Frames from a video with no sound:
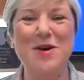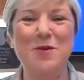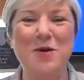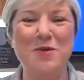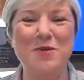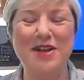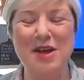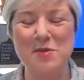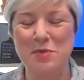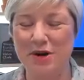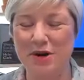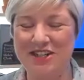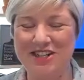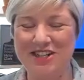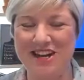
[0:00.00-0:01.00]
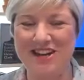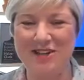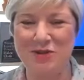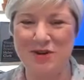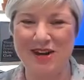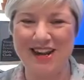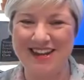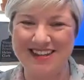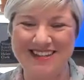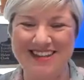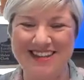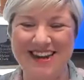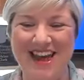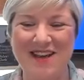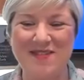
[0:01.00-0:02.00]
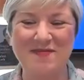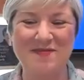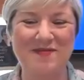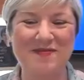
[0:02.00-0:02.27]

We really appreciate you joining us today.